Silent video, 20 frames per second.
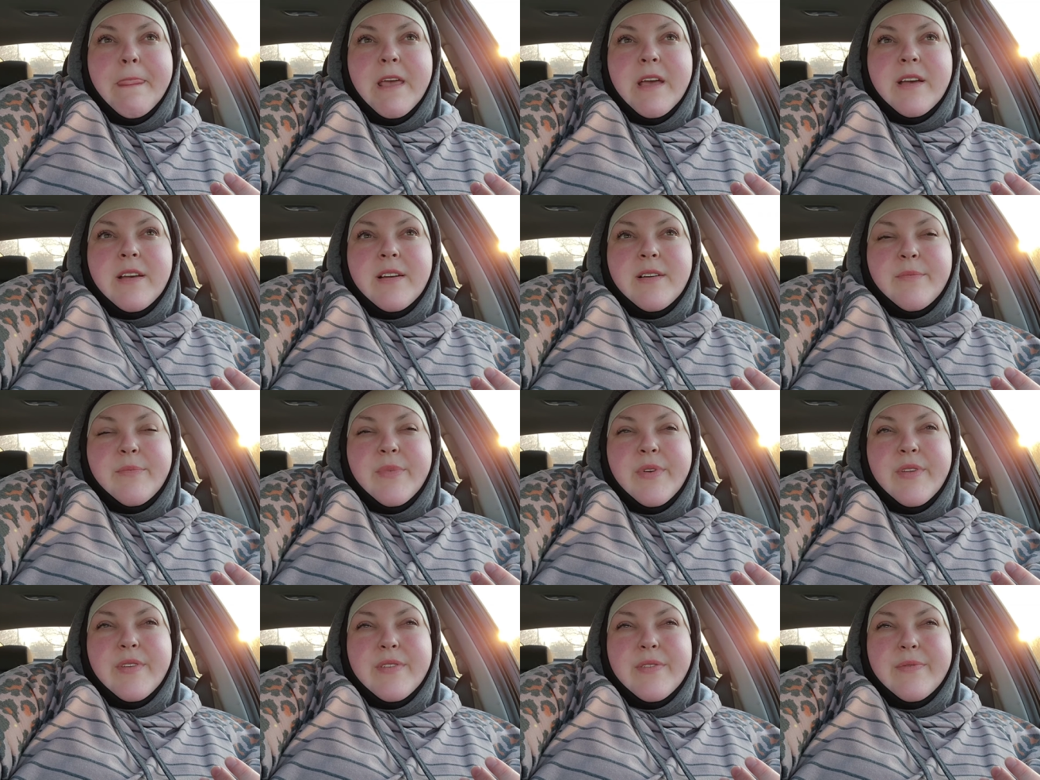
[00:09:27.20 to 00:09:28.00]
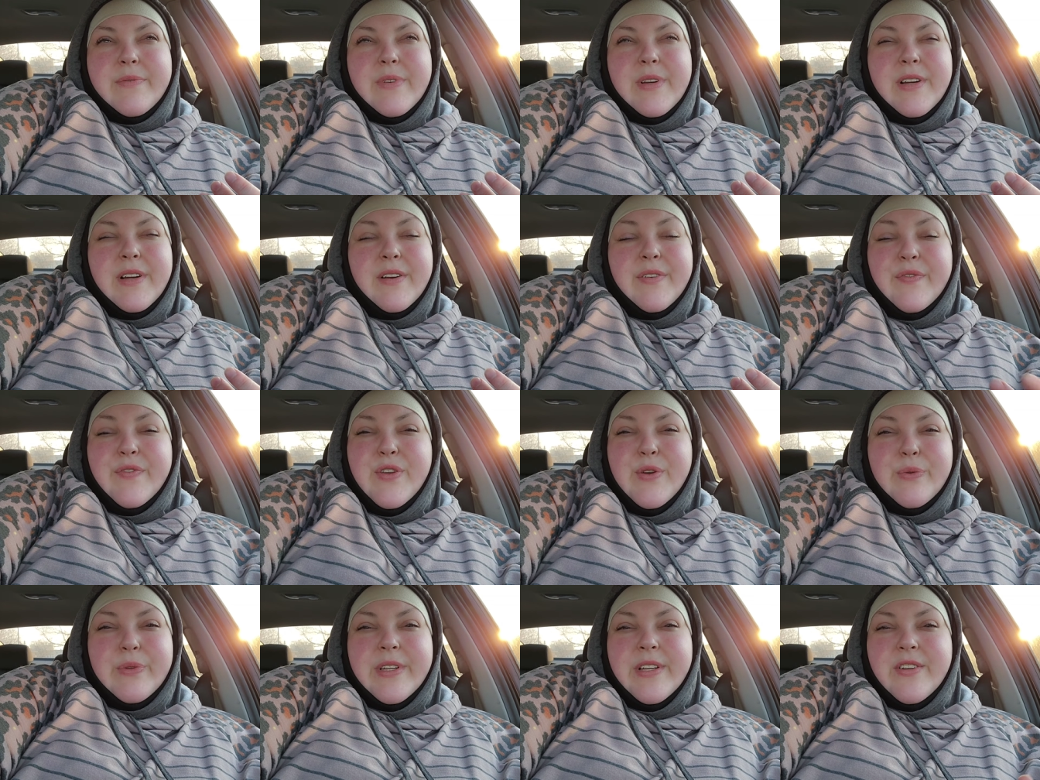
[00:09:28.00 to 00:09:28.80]
um, a
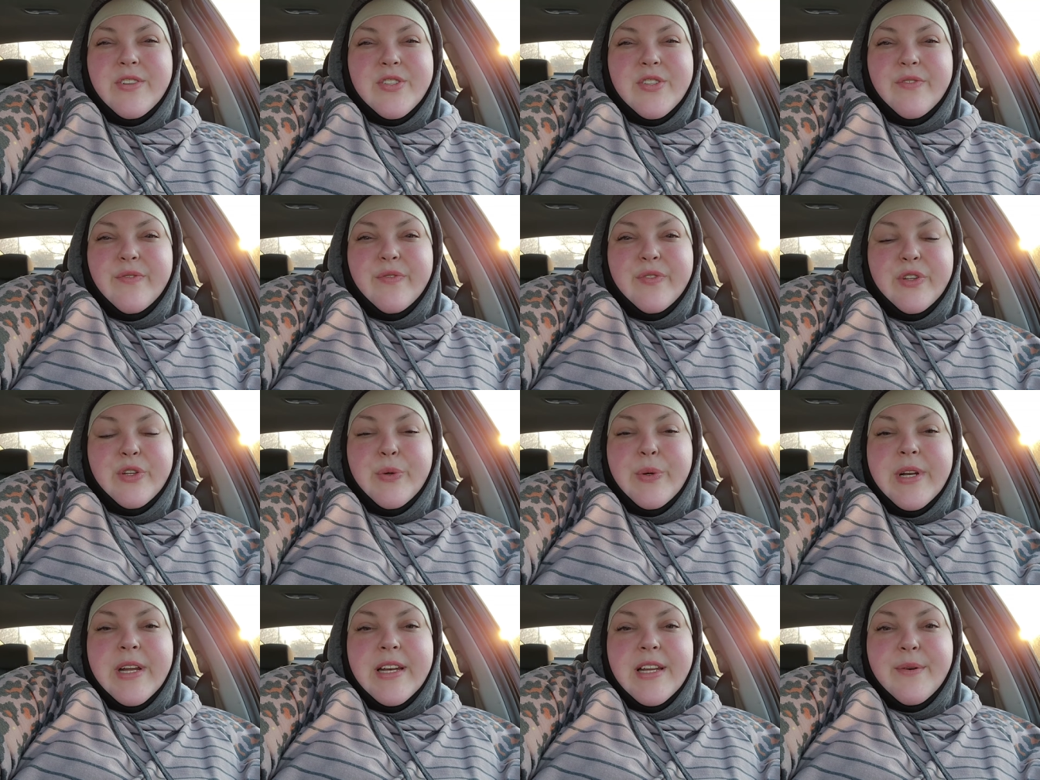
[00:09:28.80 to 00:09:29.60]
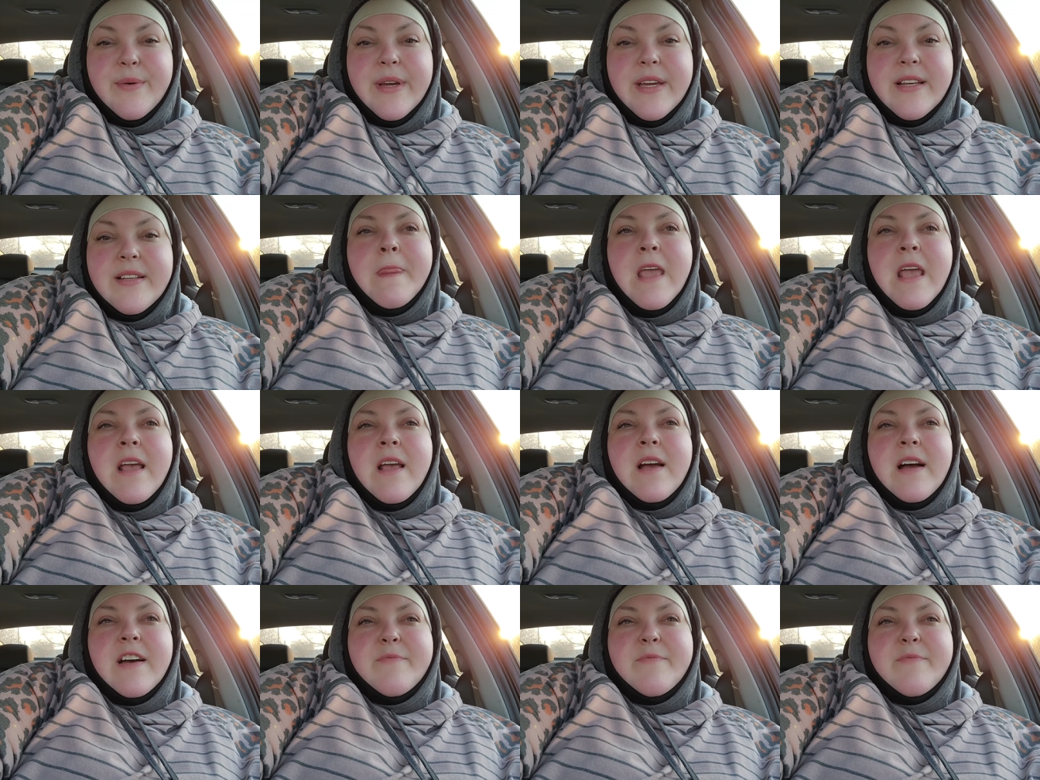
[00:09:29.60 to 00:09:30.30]
few liters of fluid anyways.